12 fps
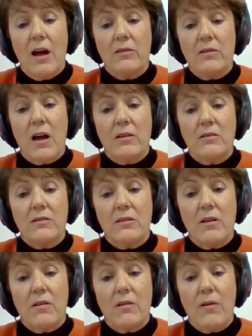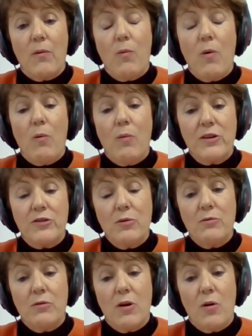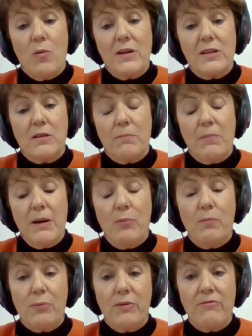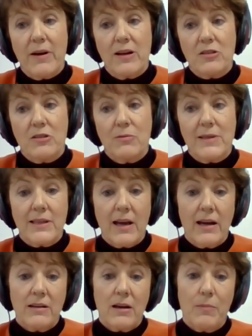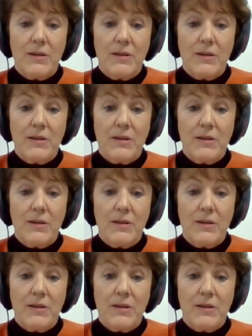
and what we do know is that people bereaved by suicide are